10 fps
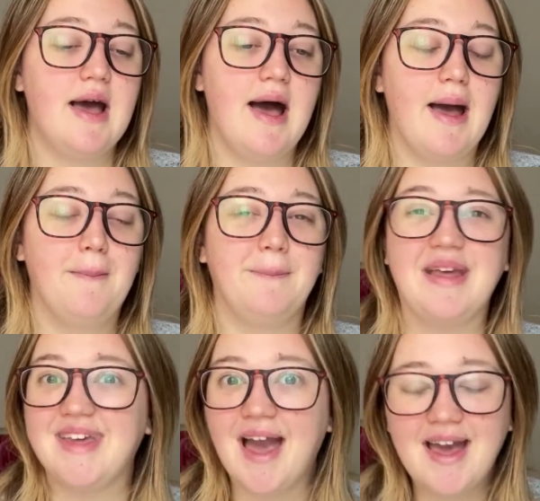
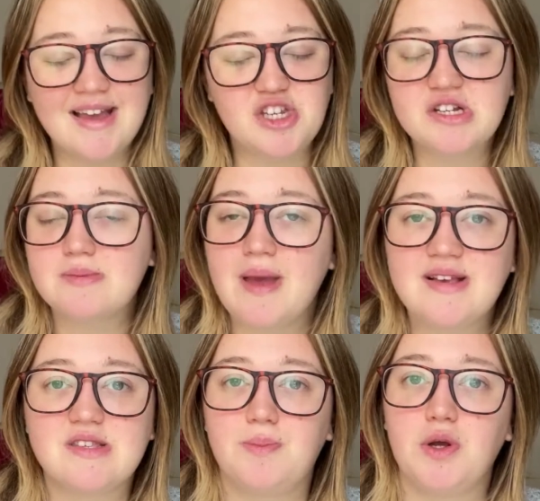But yeah, it just
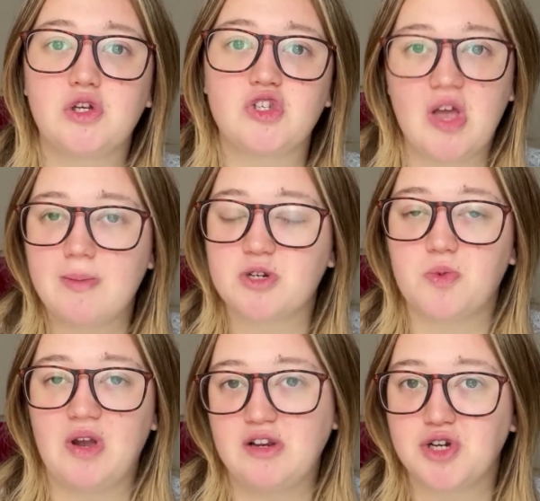makes the book so much
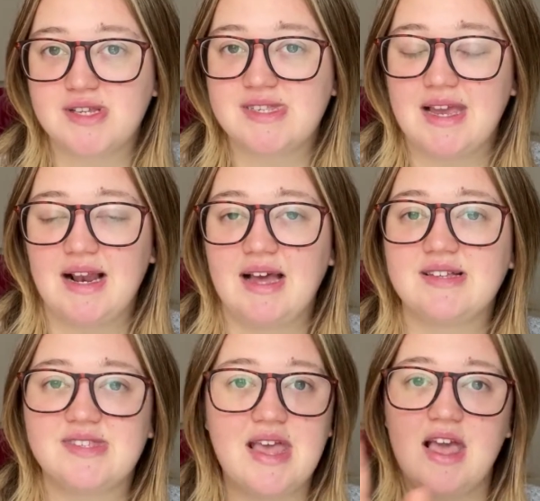more interesting, like
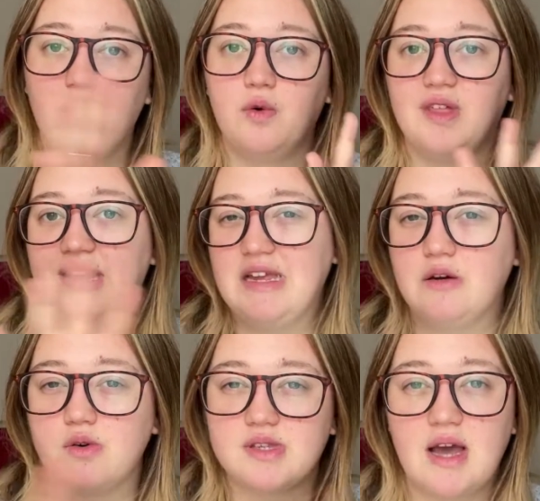seeing all the
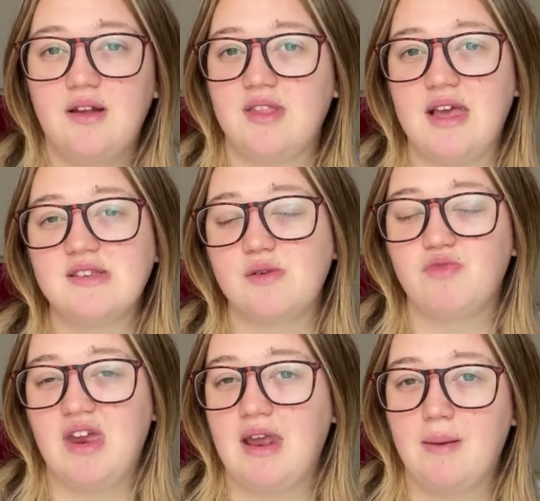legal side of things and
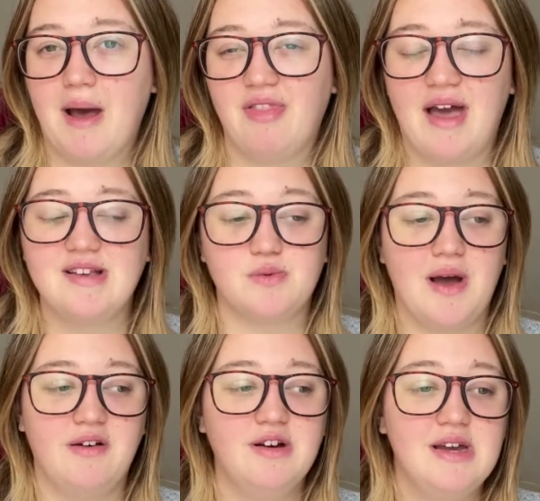reading about that as
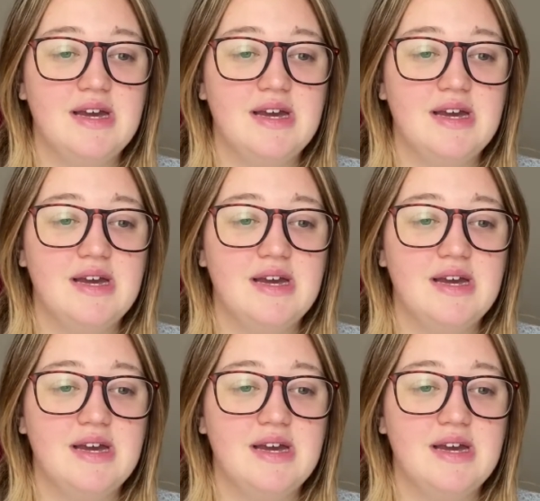well.